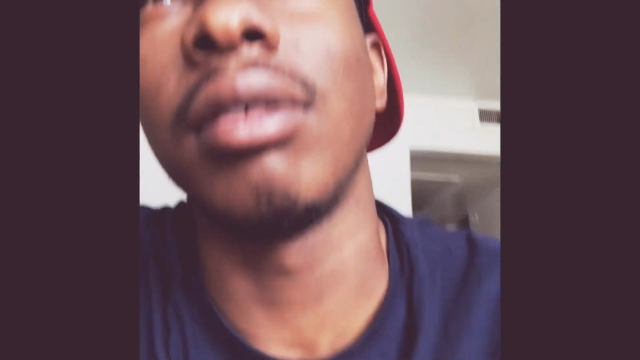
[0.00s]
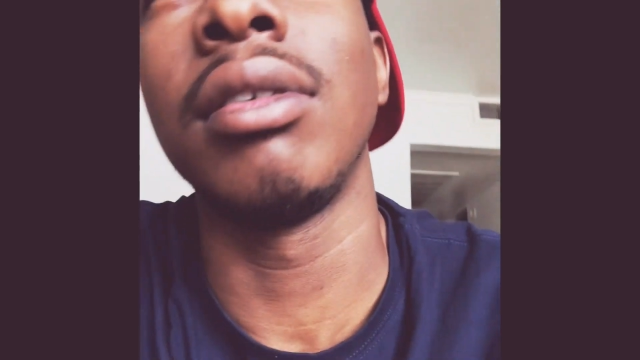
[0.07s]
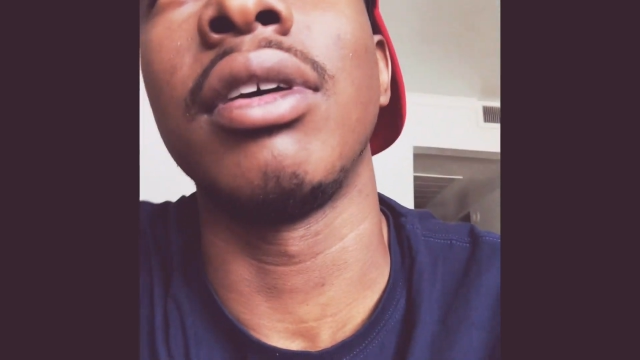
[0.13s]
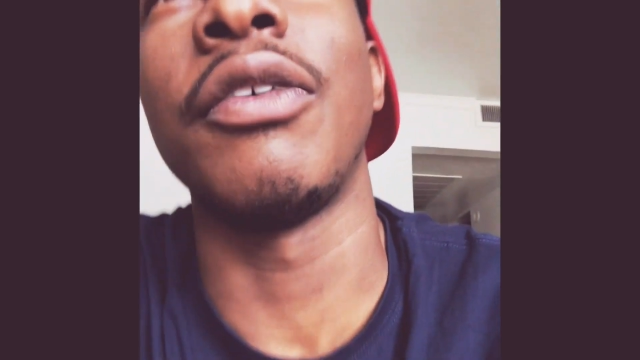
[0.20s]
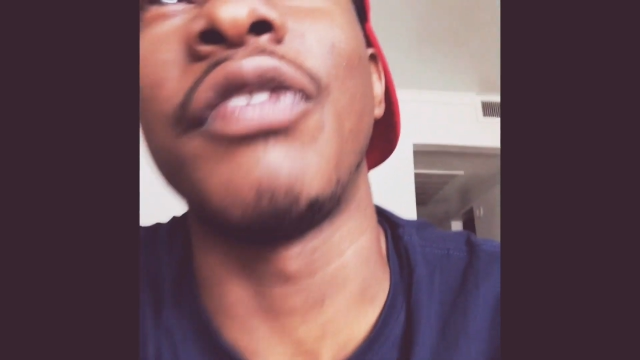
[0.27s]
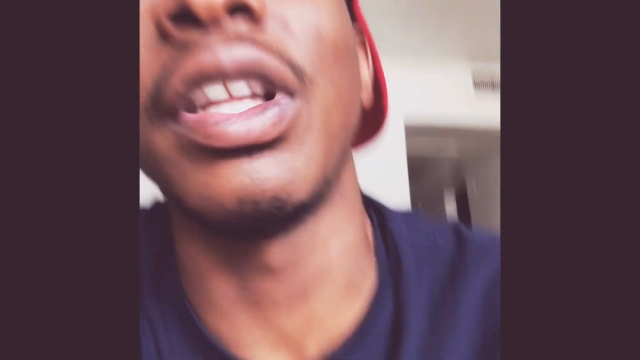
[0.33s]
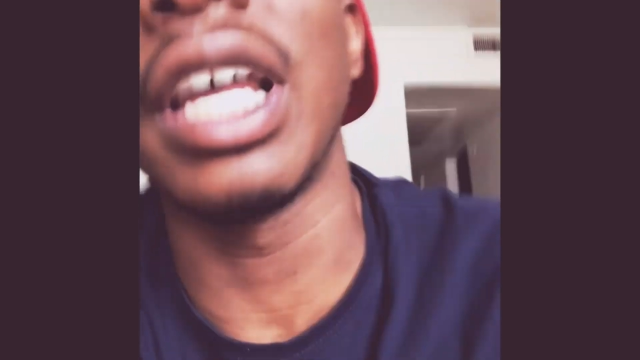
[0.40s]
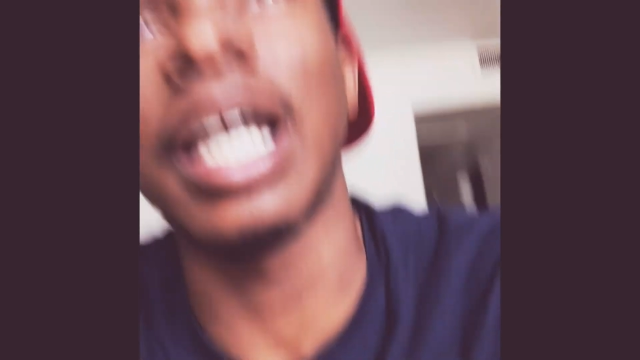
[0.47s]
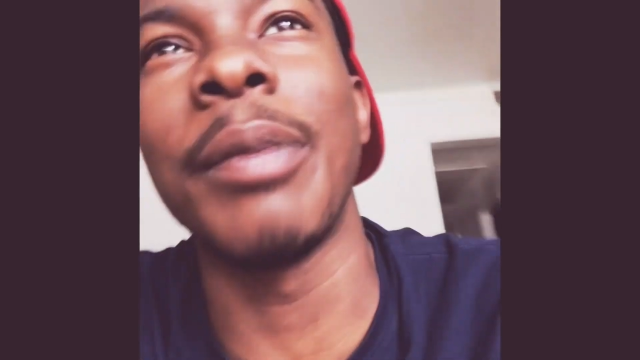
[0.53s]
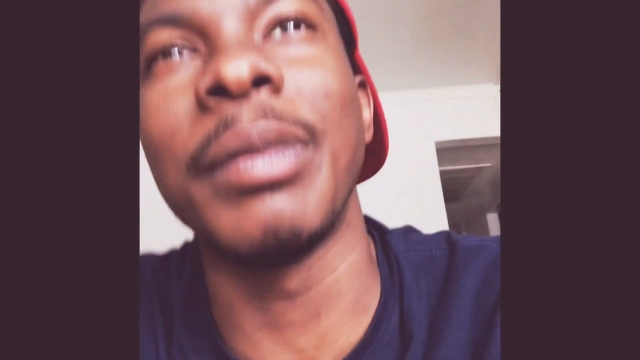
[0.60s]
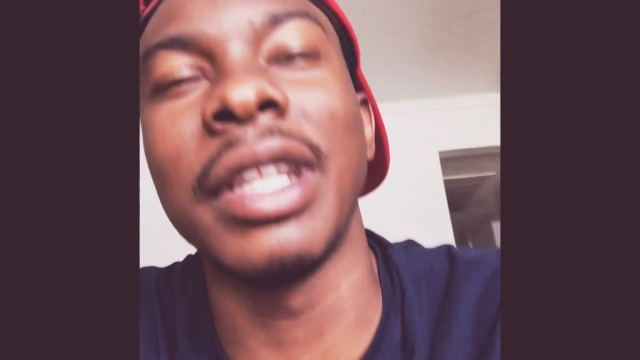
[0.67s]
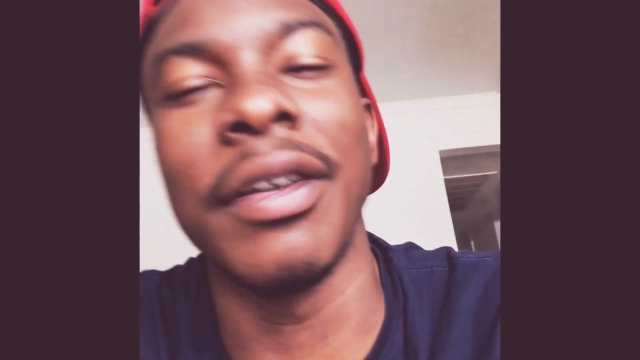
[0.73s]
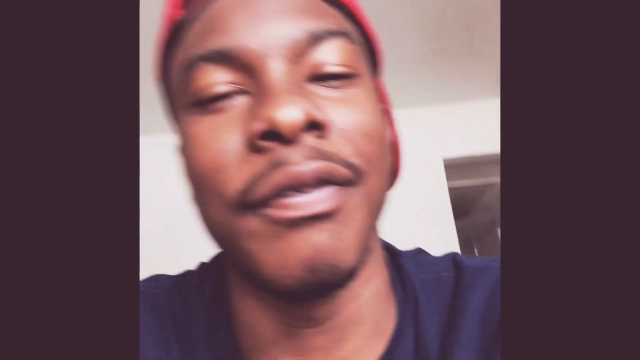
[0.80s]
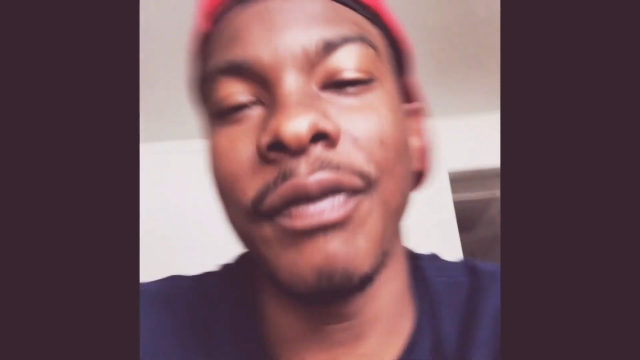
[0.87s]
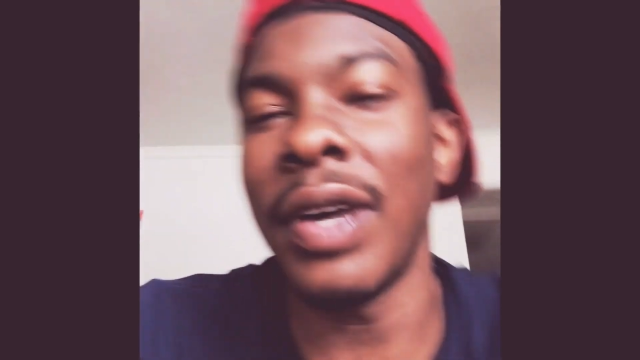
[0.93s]
I feel like I'm in the
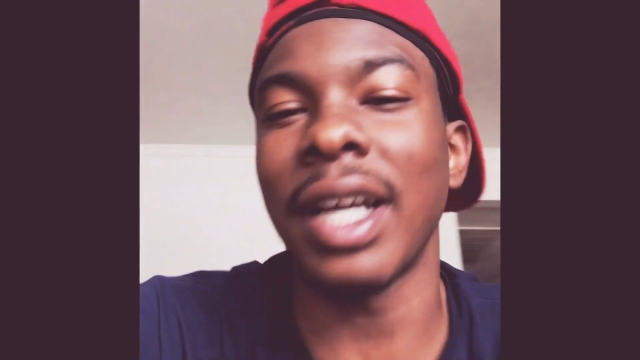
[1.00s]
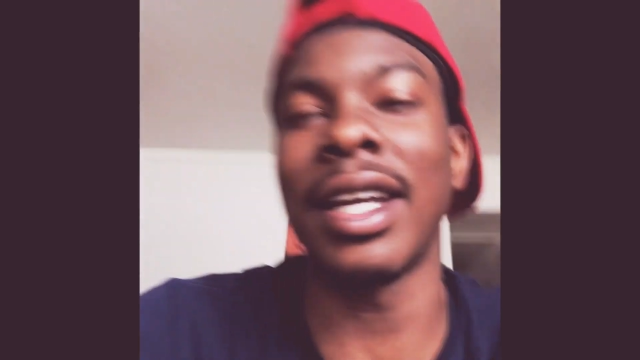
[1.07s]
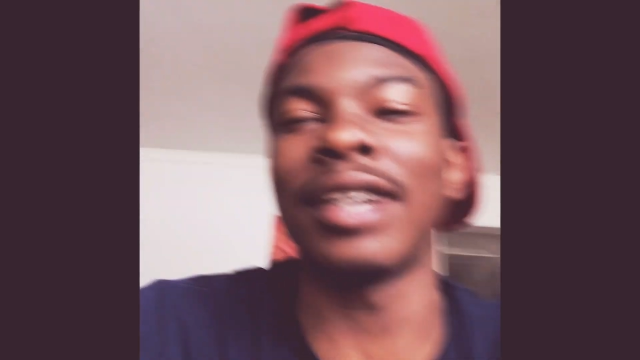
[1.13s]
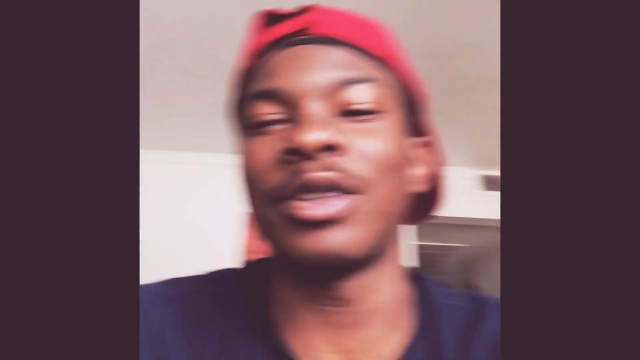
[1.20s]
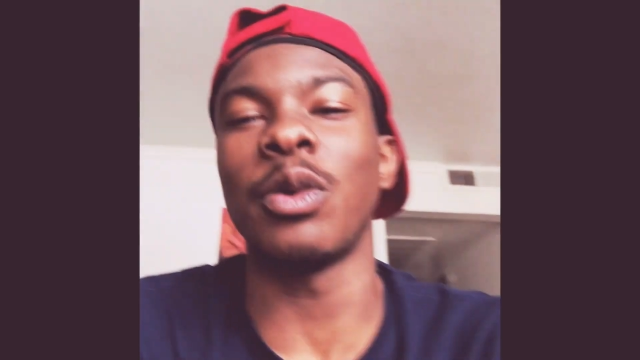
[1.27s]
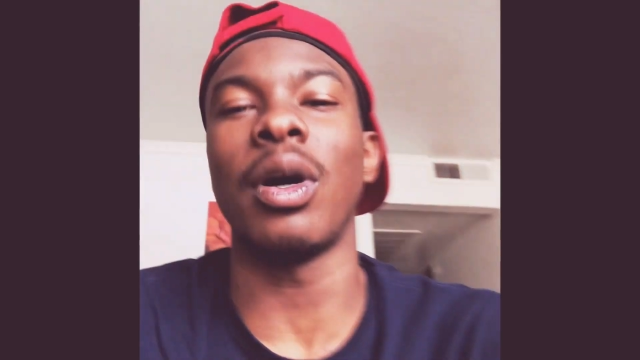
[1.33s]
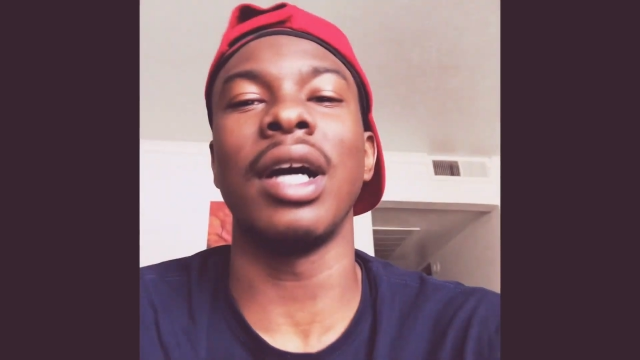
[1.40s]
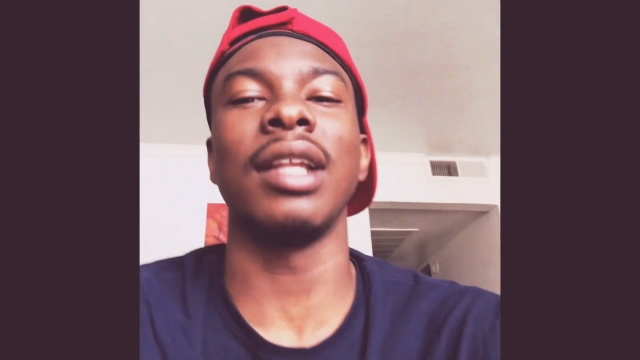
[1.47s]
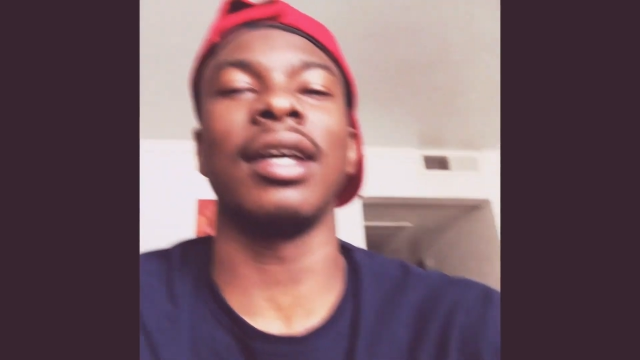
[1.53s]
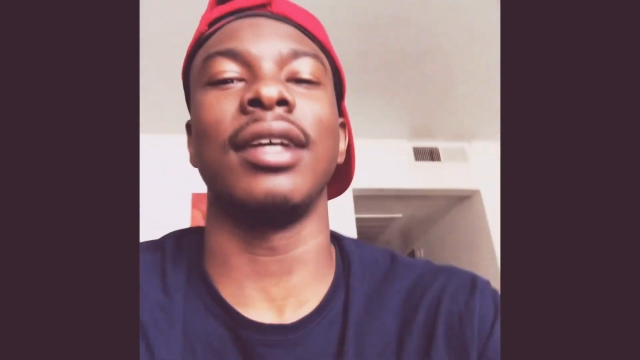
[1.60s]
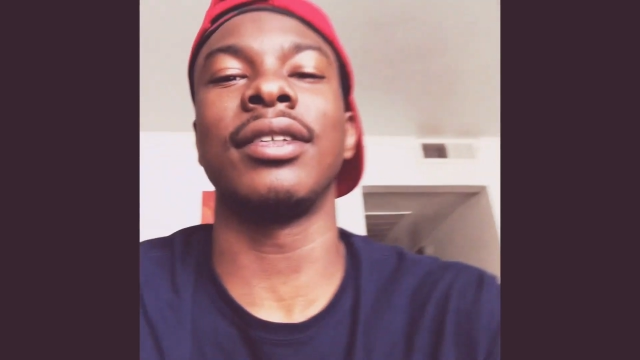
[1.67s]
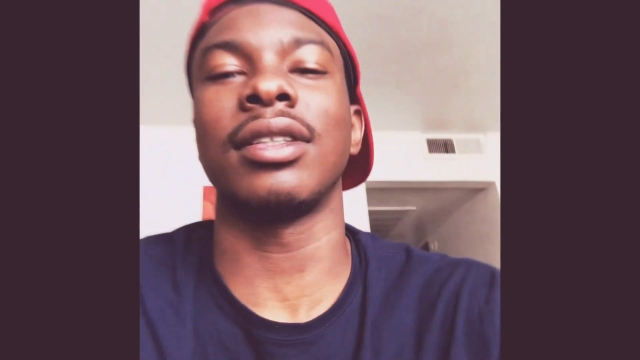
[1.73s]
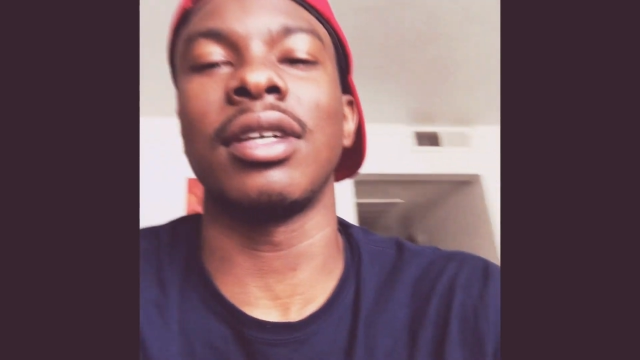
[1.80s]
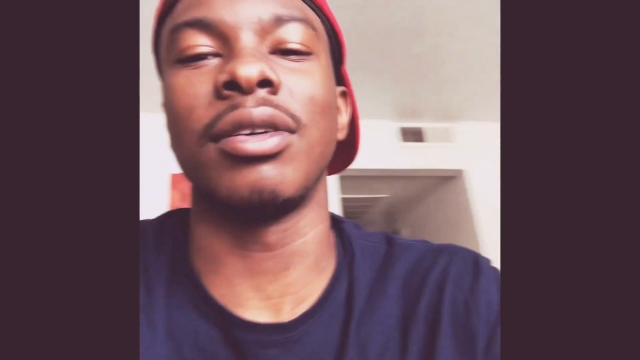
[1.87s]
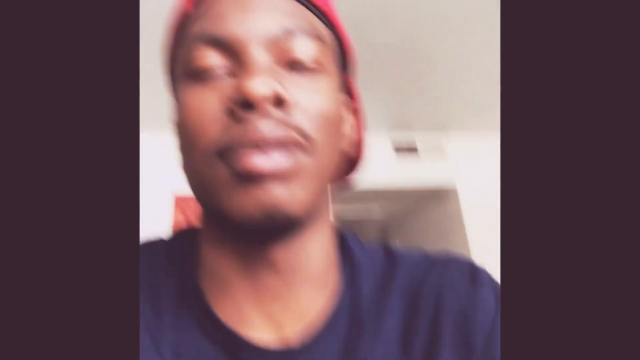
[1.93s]
fucking Twilight
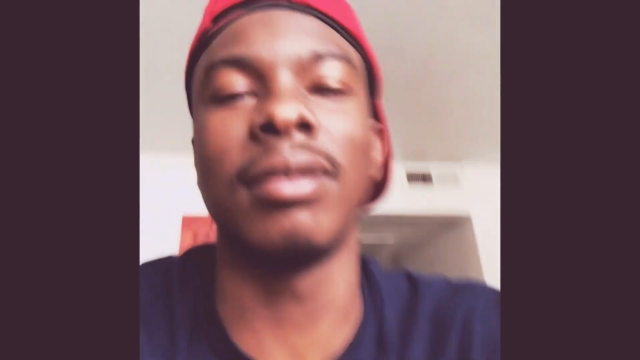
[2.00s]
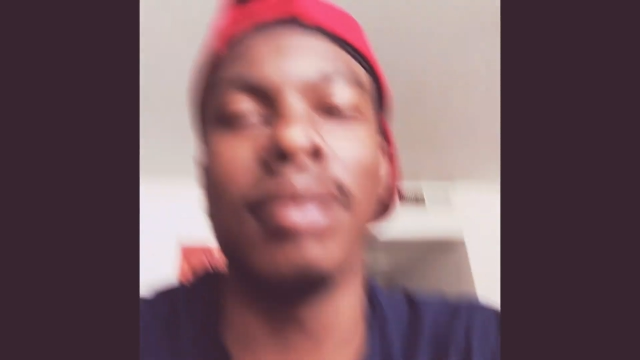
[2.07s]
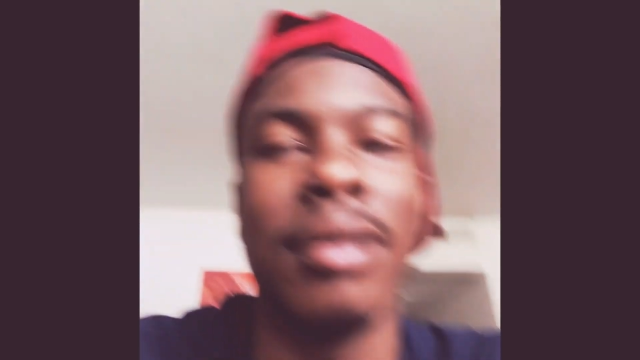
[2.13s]
Zone.